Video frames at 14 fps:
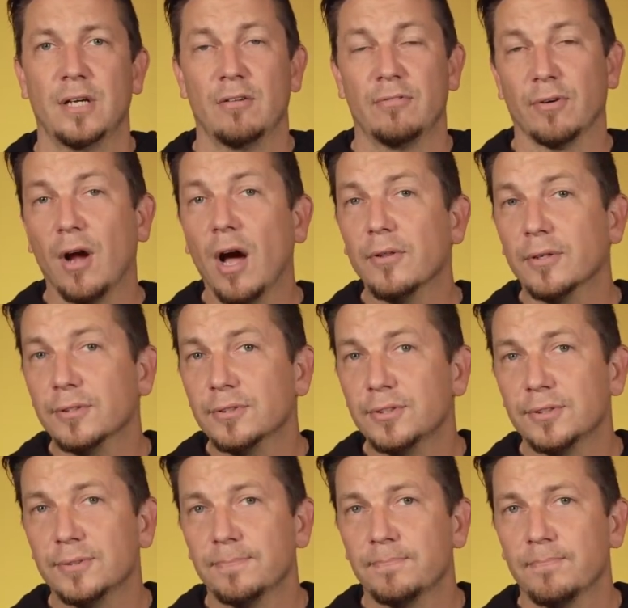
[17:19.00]
For
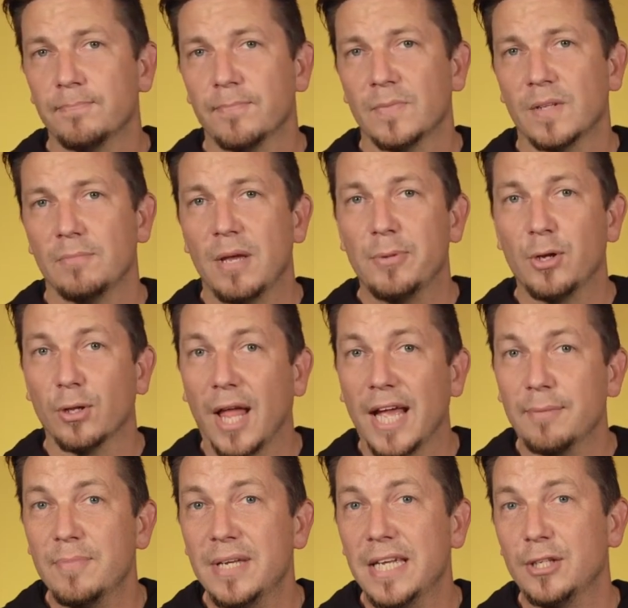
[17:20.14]
others, maybe you're like
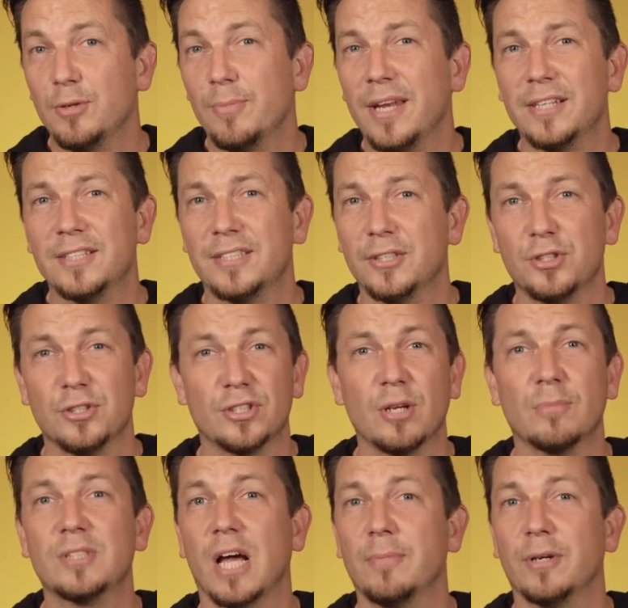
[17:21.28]
me and you made a decision
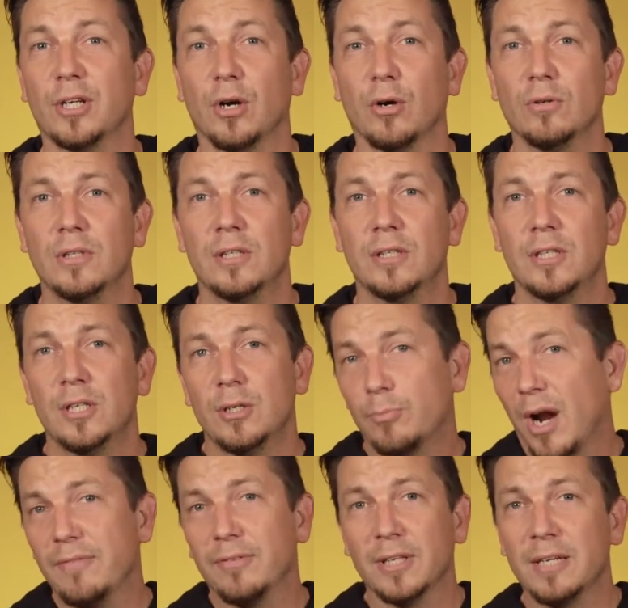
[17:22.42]
some time ago,
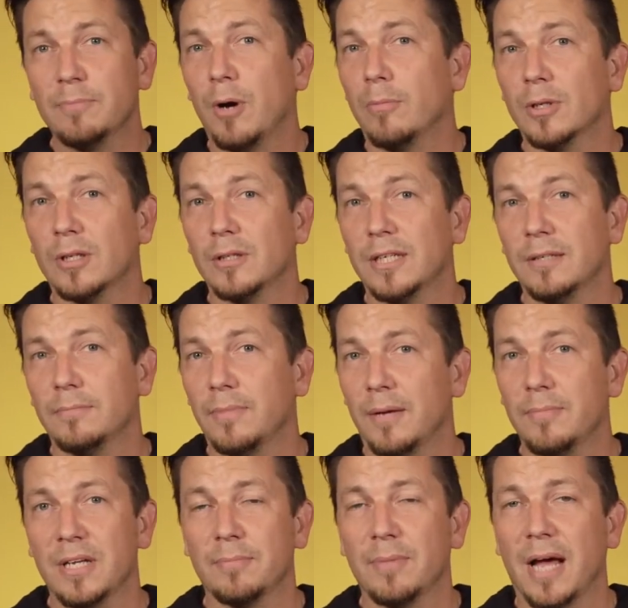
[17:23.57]
privately and publicly, by
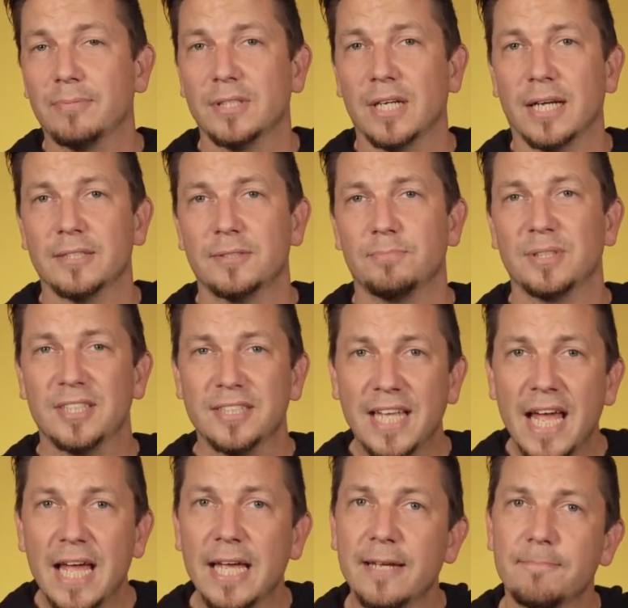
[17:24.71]
being baptized. But
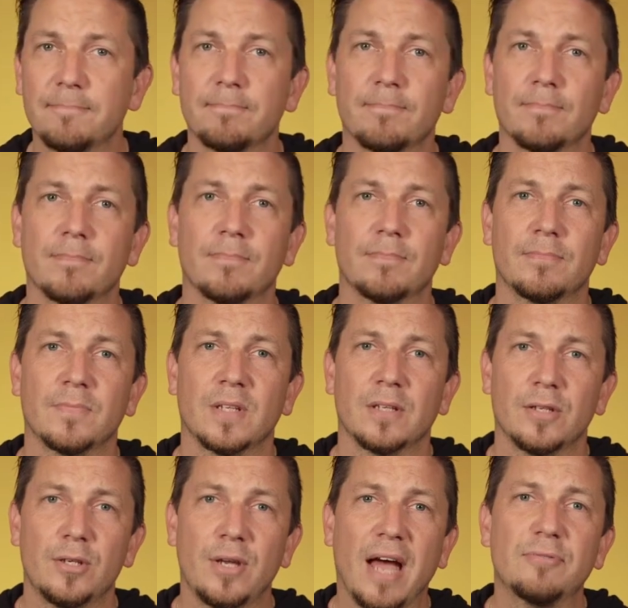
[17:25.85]
today,
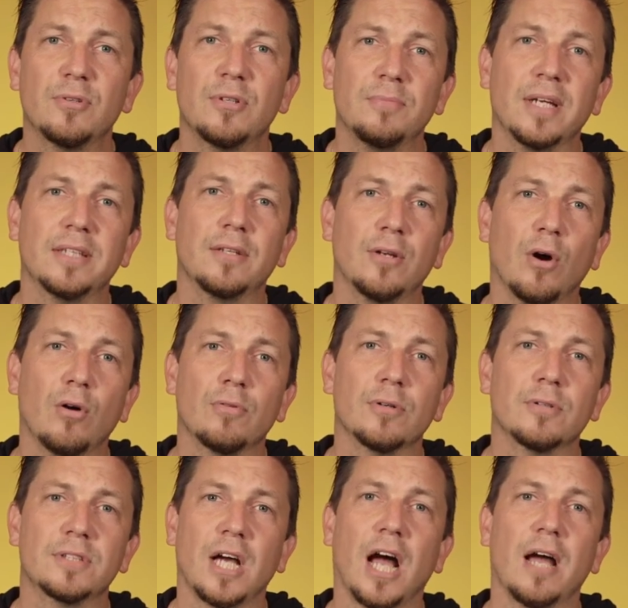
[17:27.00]
you have to admit that over
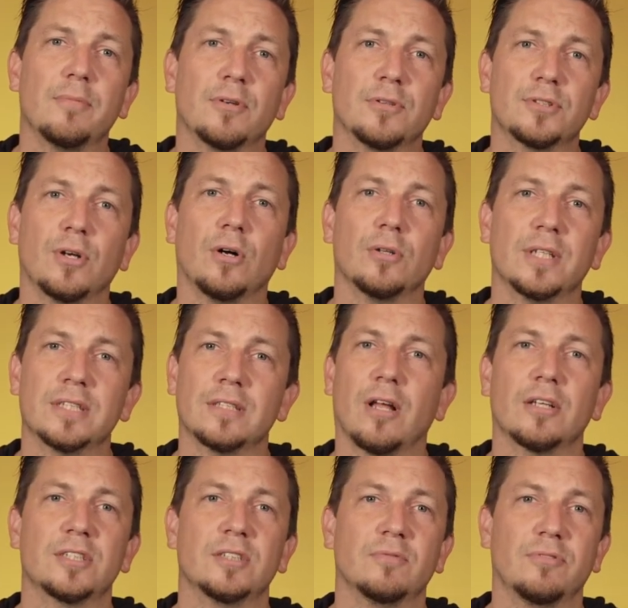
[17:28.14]
time your salt has
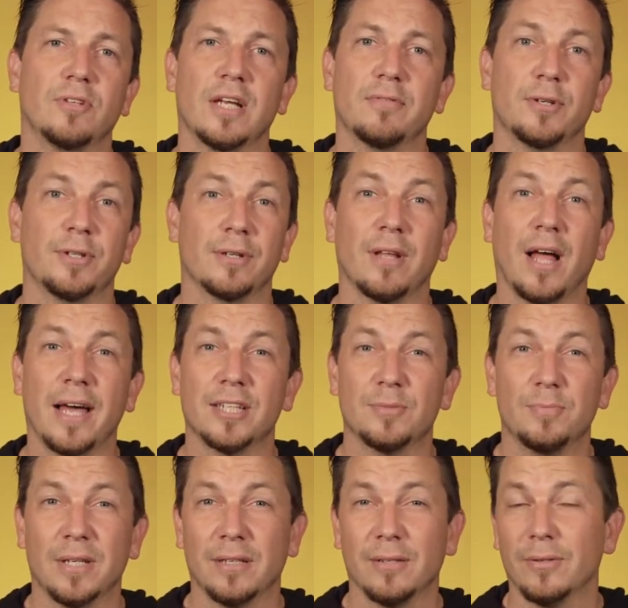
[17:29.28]
lost some flavor and your light has
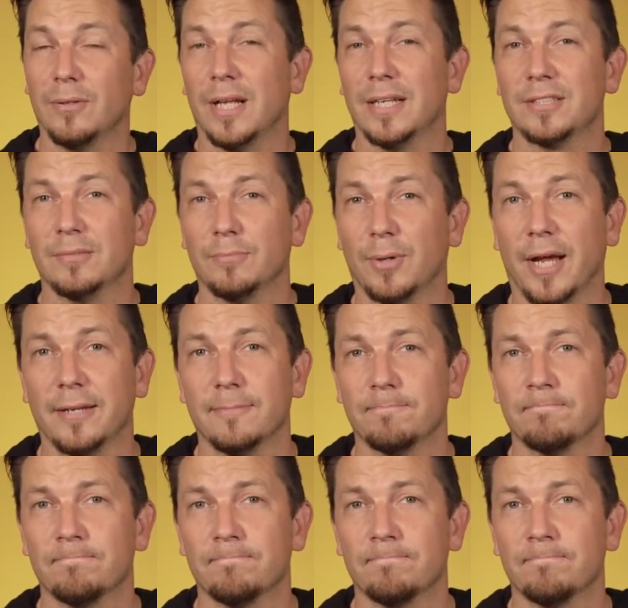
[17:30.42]
been a little less than bright.